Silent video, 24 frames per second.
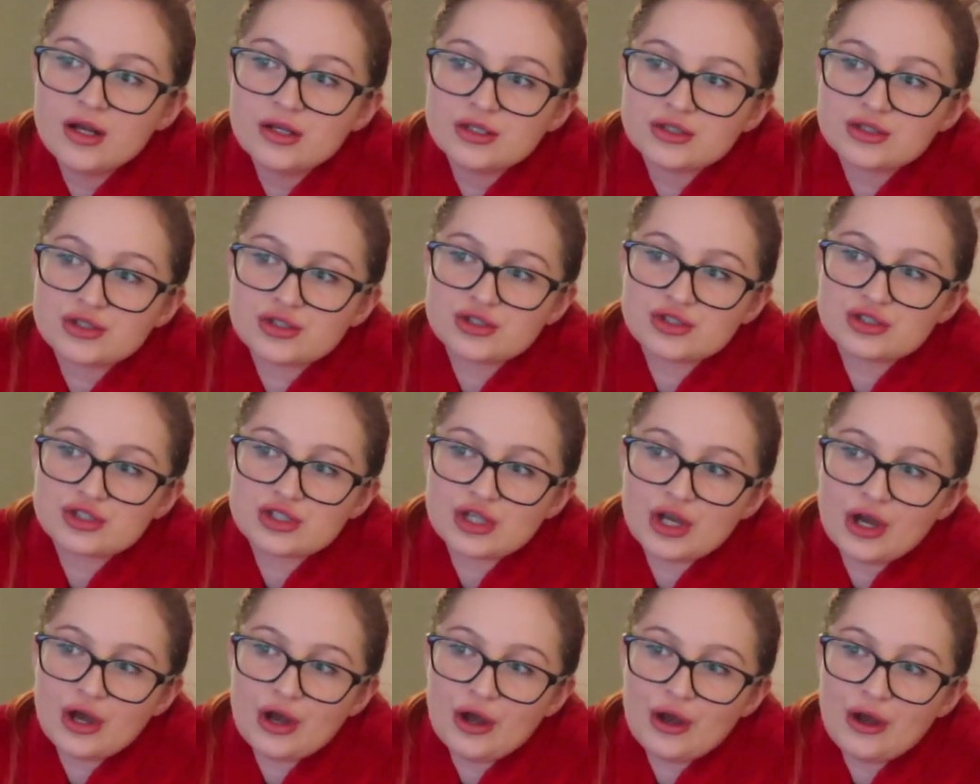
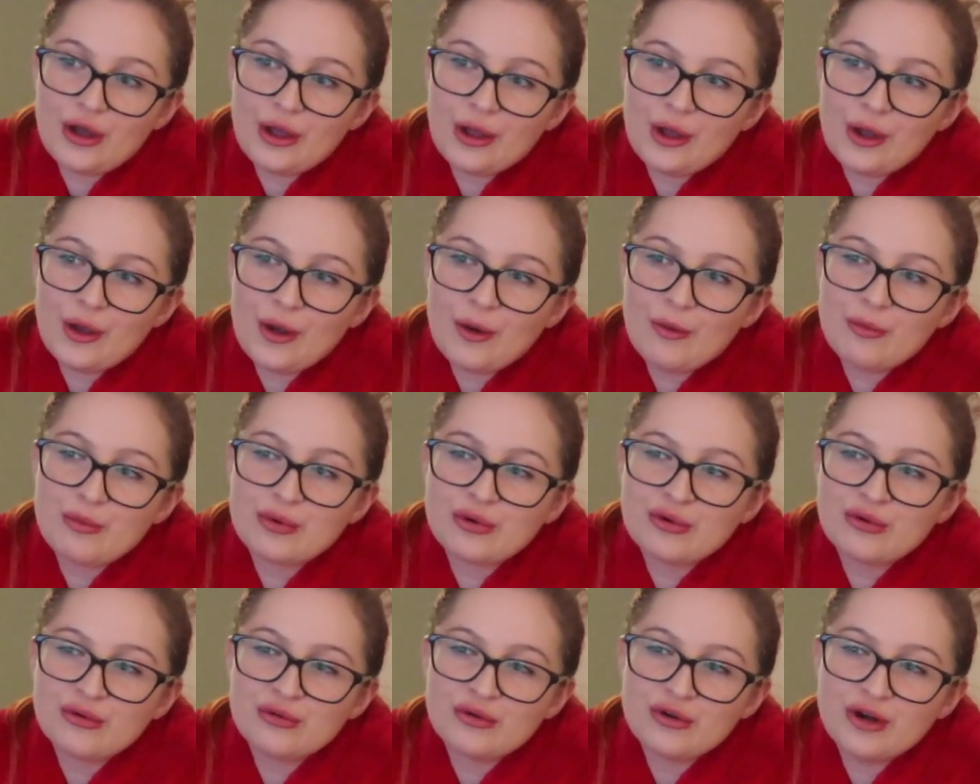So
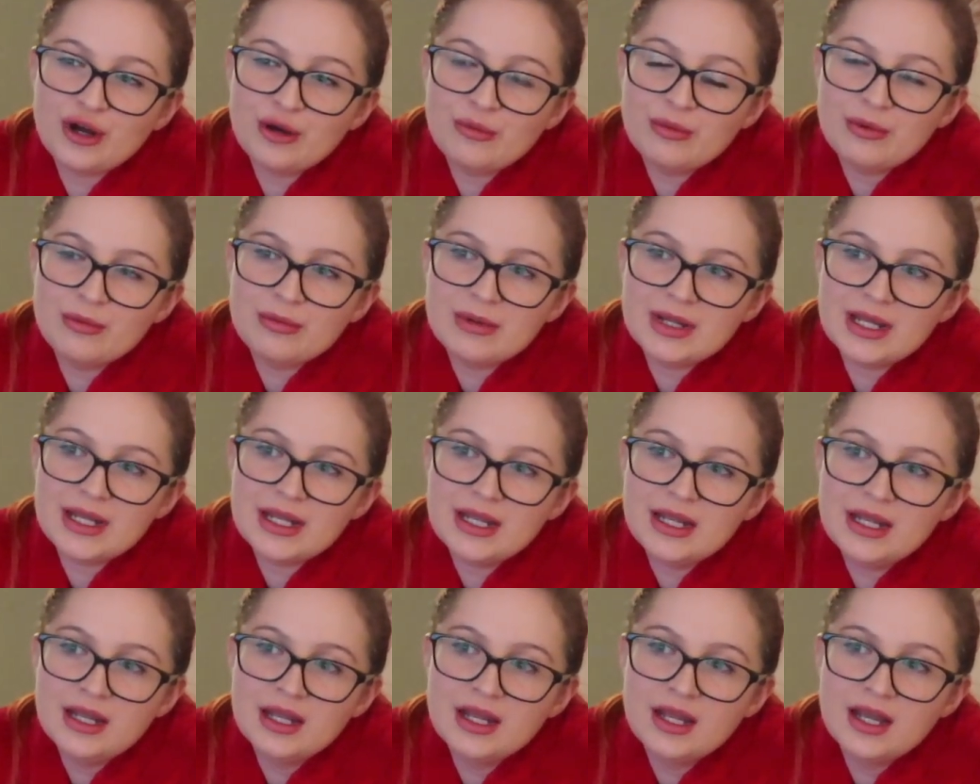
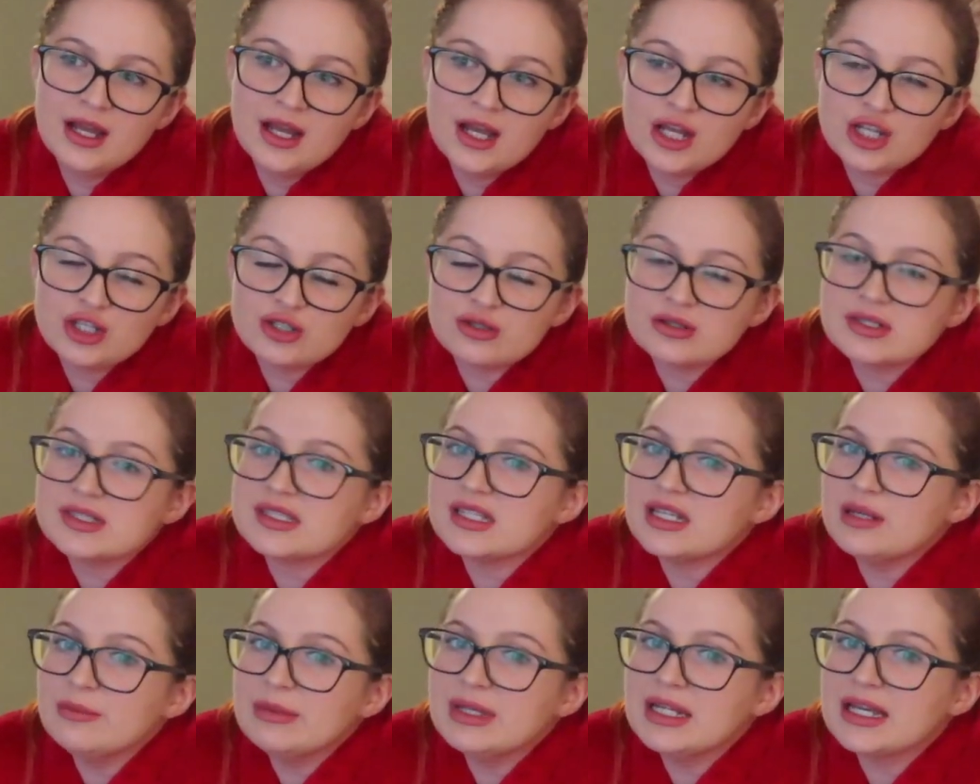probably you'll
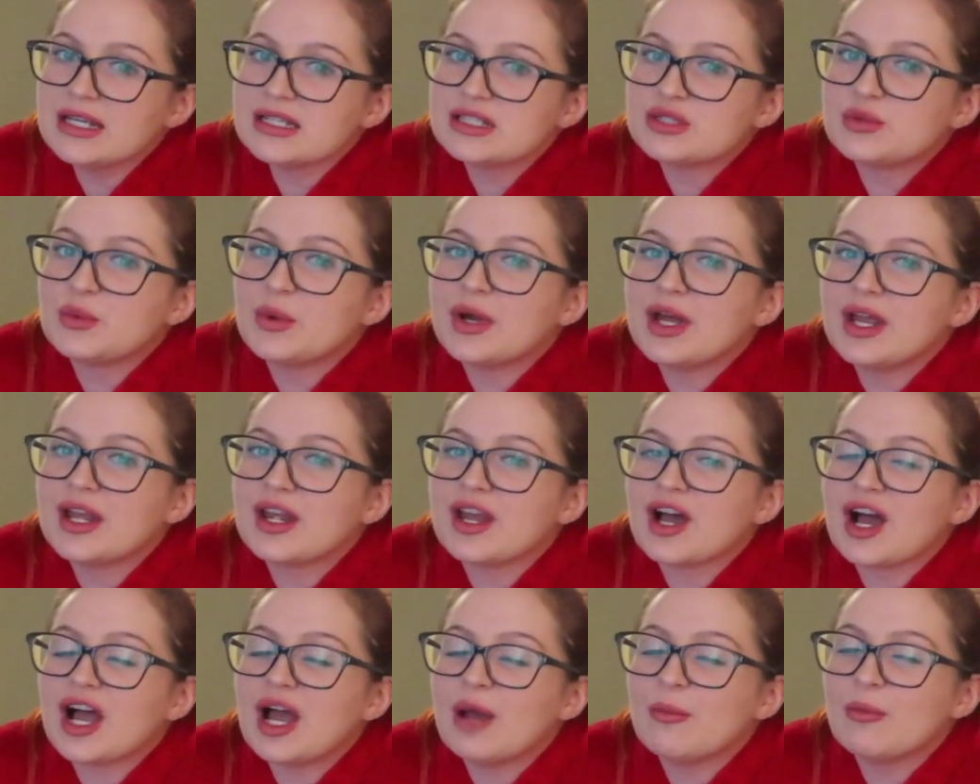see me next when
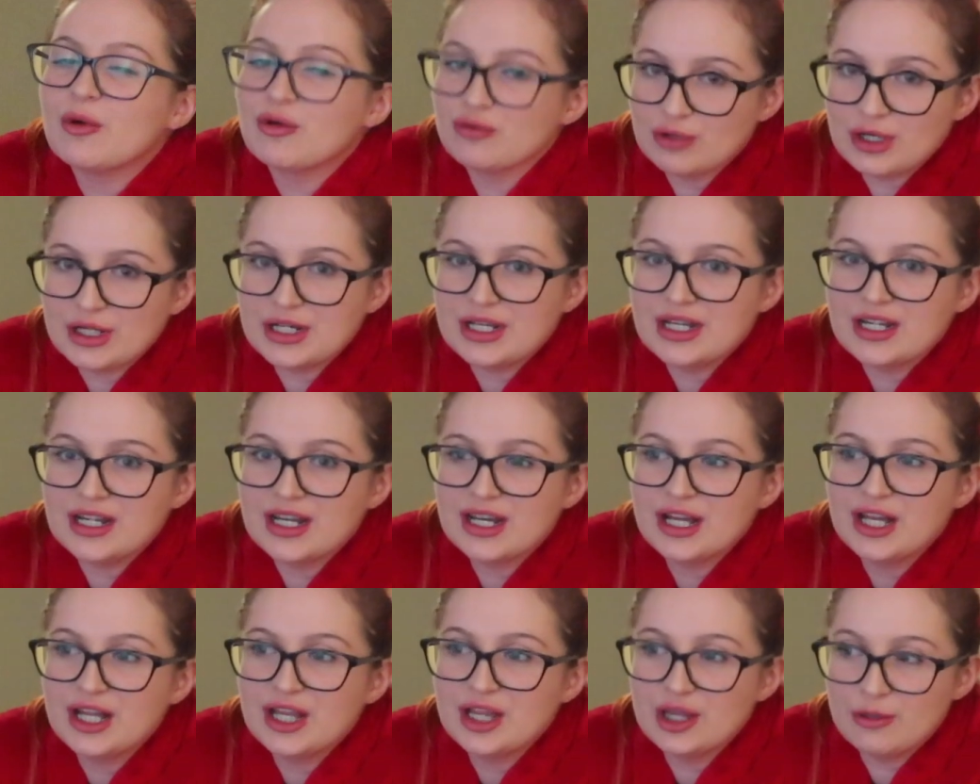I'm running
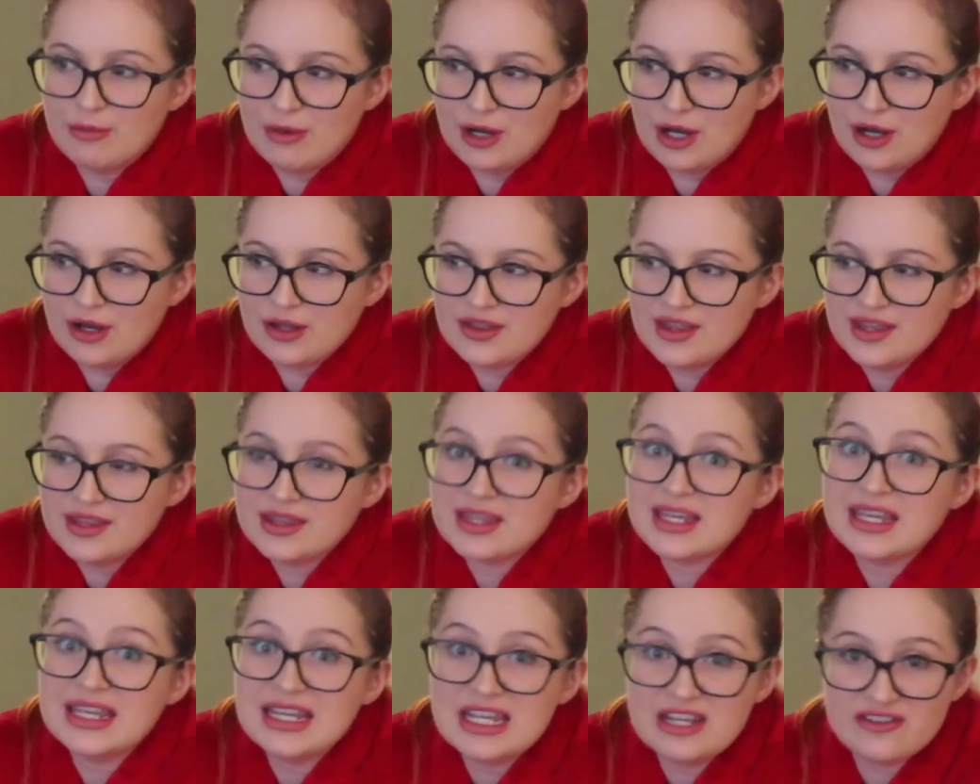the bath,
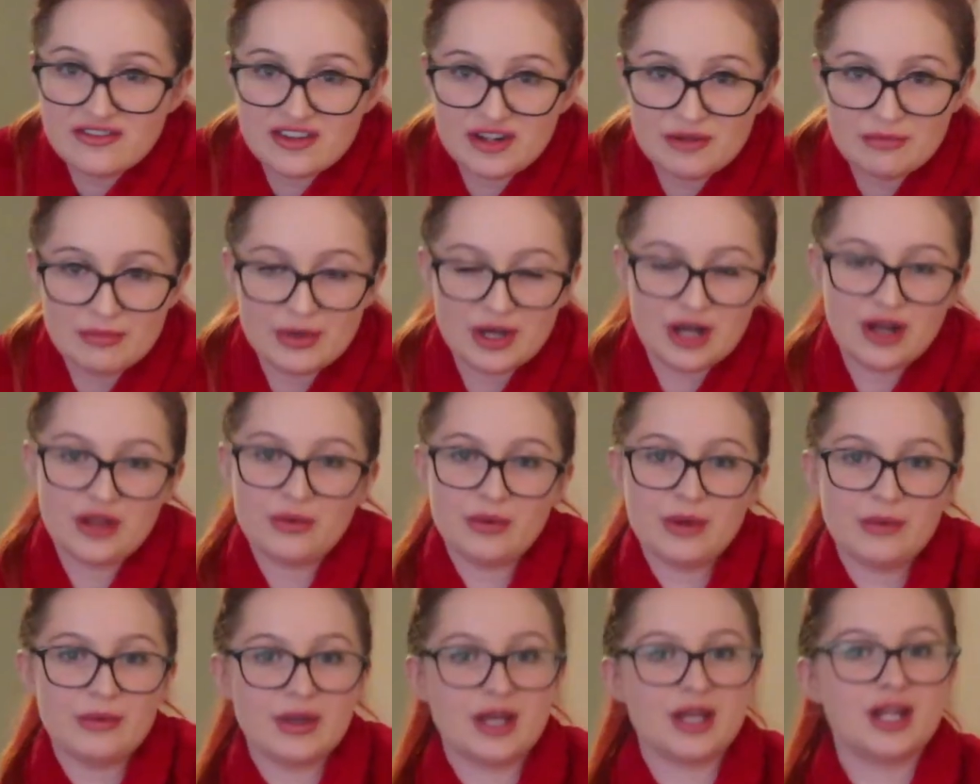the evening bath,
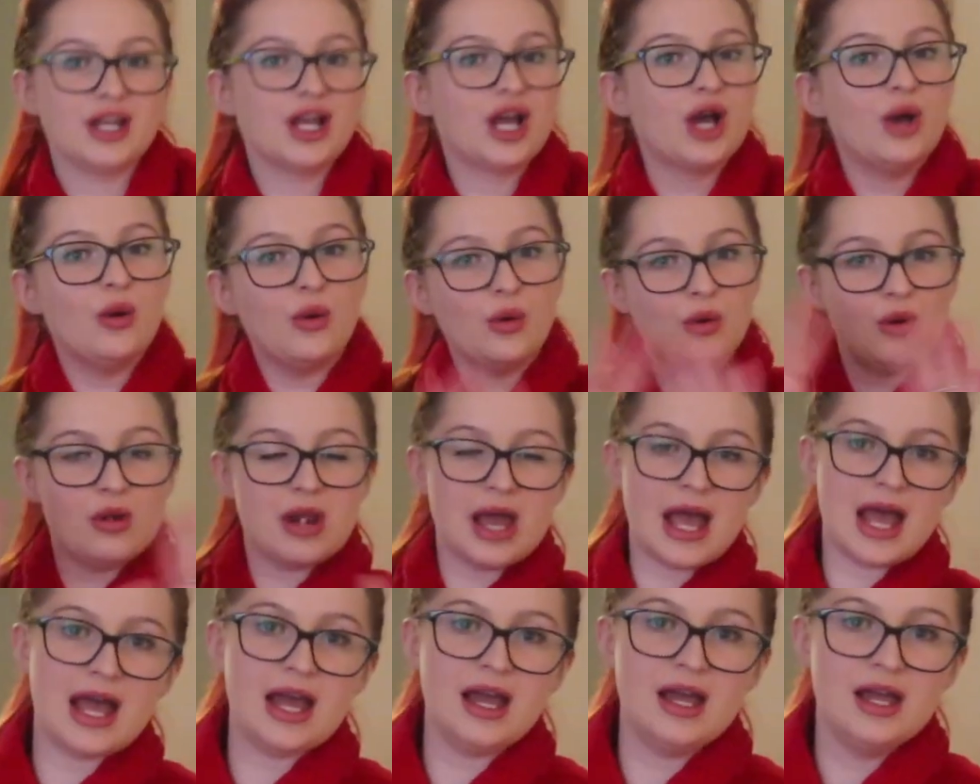where we're going to go all
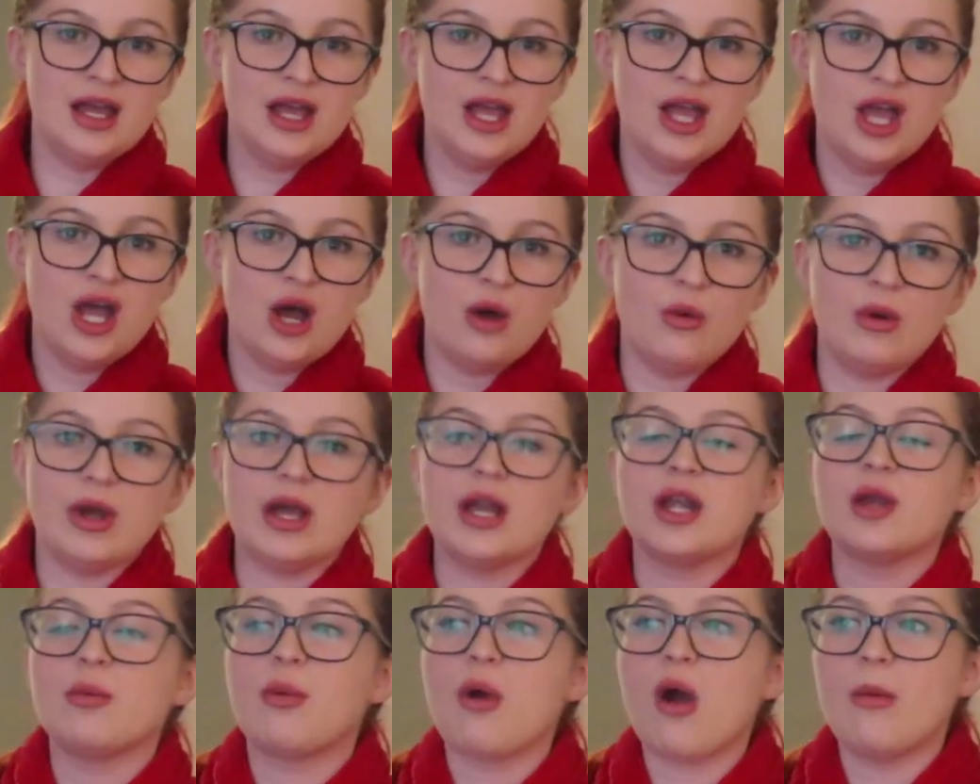out. We're
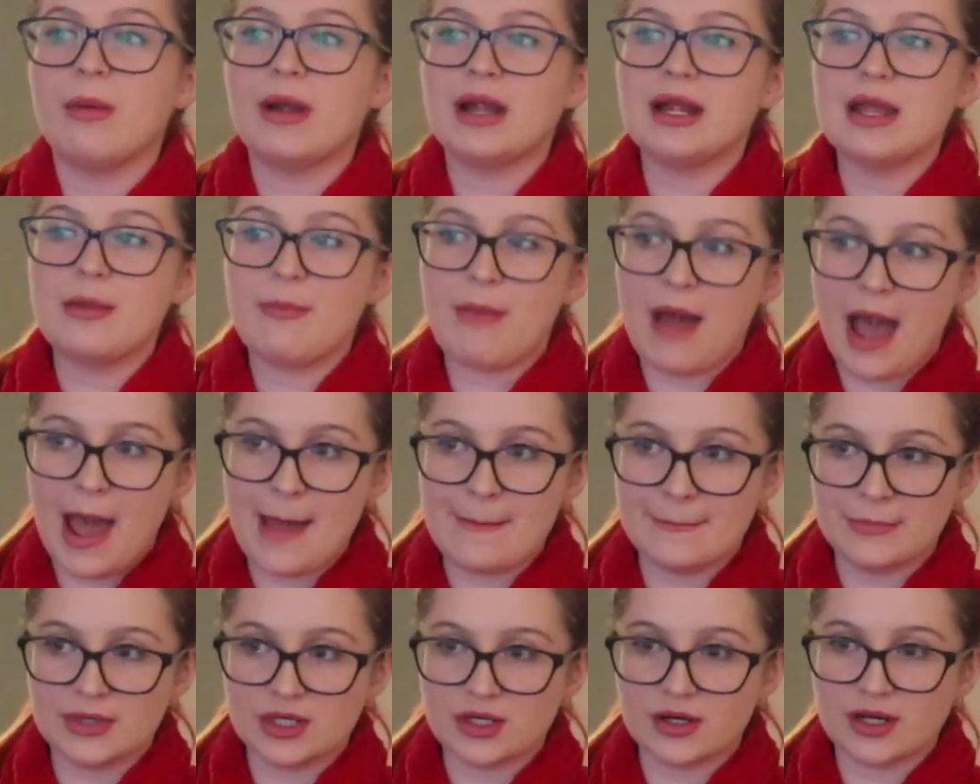going to properly
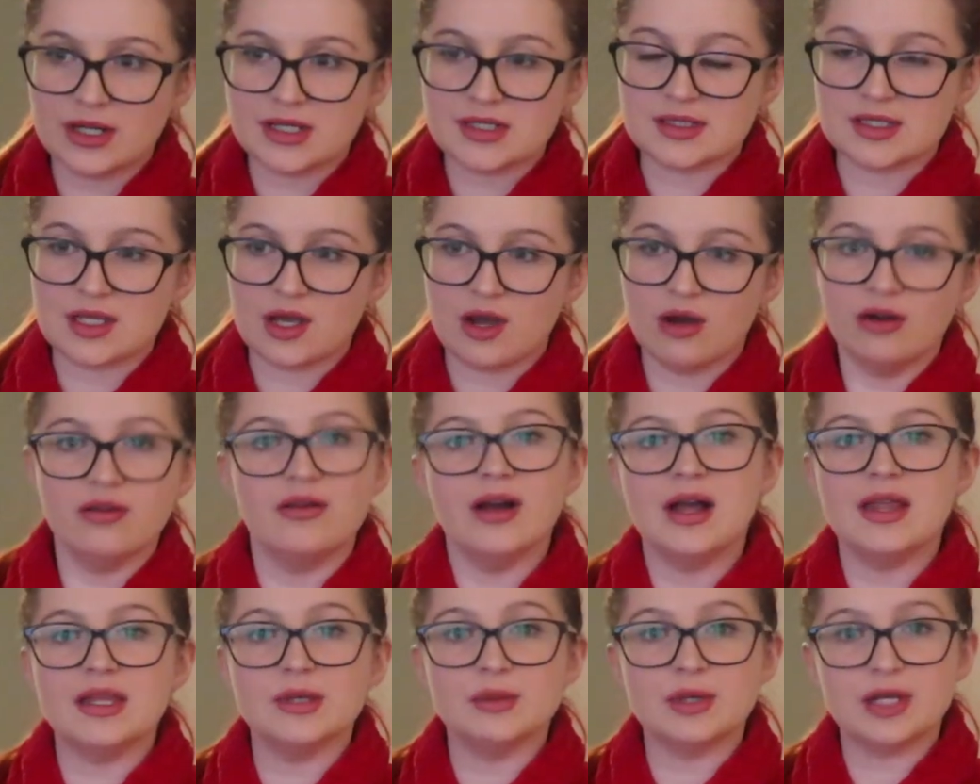pamper ourselves,
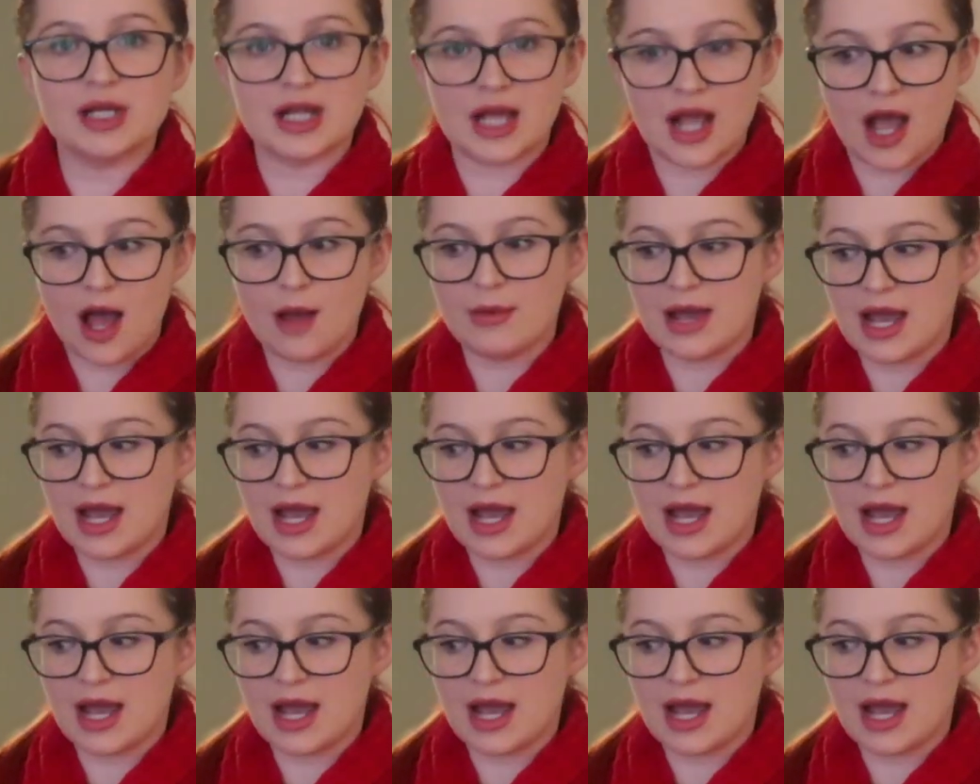and then we're going to come